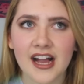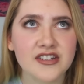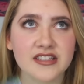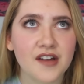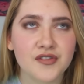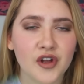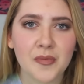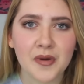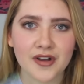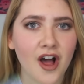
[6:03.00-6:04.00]
I just loved the
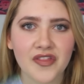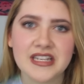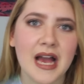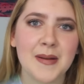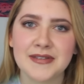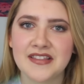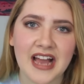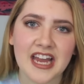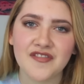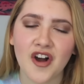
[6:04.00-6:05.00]
whole book, all the times that
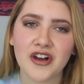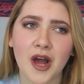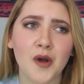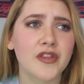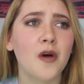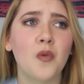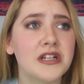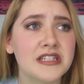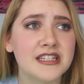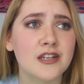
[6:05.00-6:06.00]
they kind of hung out. That
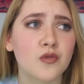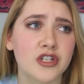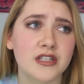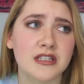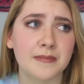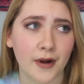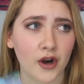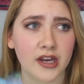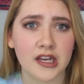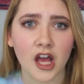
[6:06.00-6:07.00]
one scene where she's in the
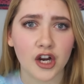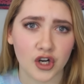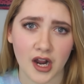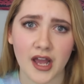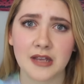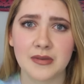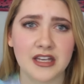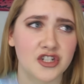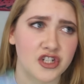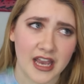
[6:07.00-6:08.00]
parking lot crying
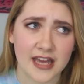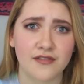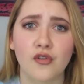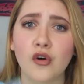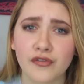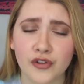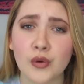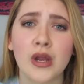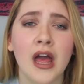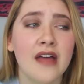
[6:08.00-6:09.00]
because she can't afford
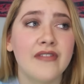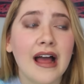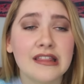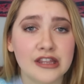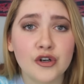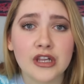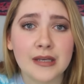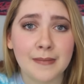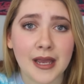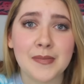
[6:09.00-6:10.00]
food, that
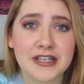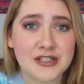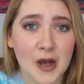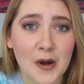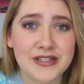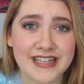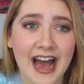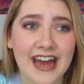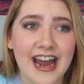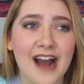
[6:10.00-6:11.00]
literally made me so
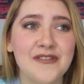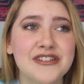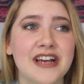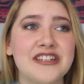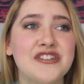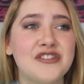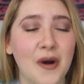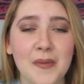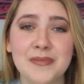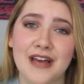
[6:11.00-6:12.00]
sad. I was
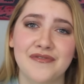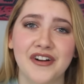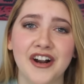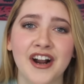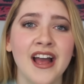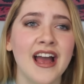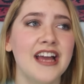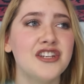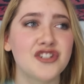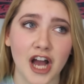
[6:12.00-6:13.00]
so upset for her.
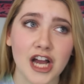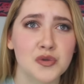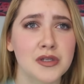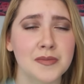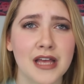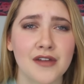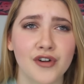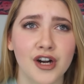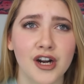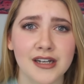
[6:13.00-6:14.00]
And Josh was
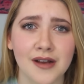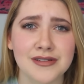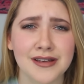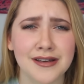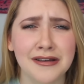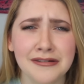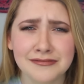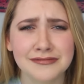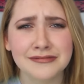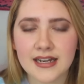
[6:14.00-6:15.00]
upset for her, and I was like...
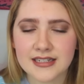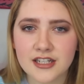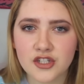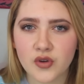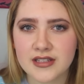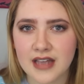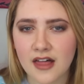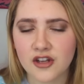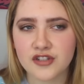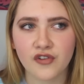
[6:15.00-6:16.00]
I did enjoy
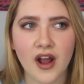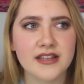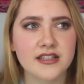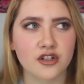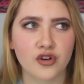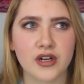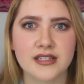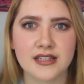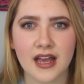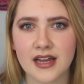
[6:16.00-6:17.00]
Skylar's friends,
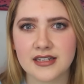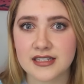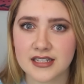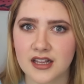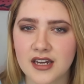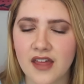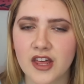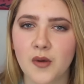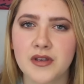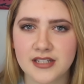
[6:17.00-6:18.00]
Chris and Dylan, I
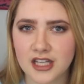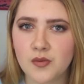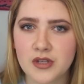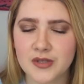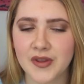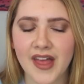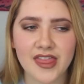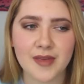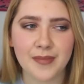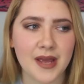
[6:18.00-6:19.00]
think it was. Dylan was the one that
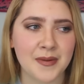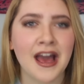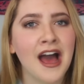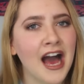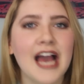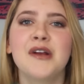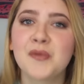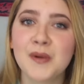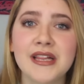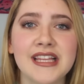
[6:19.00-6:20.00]
had the baby. I
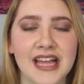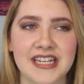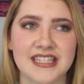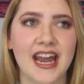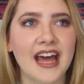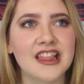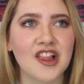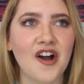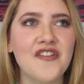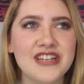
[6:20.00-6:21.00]
really liked that. I
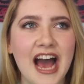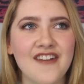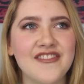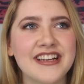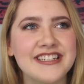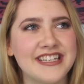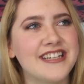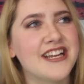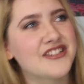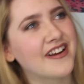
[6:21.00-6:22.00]
loved having a
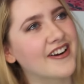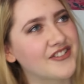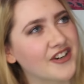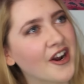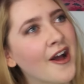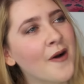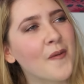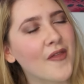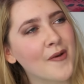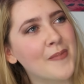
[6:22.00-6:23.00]
teenage character
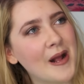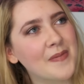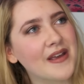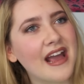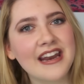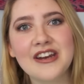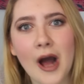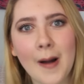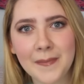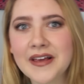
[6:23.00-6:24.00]
with a baby and it
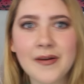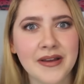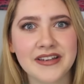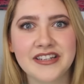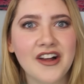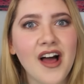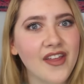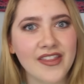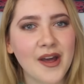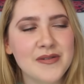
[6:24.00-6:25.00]
not being a big deal.
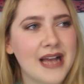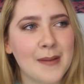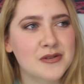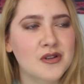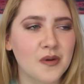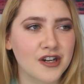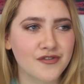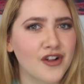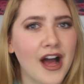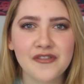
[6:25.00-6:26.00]
I thought that was absolutely wonderful.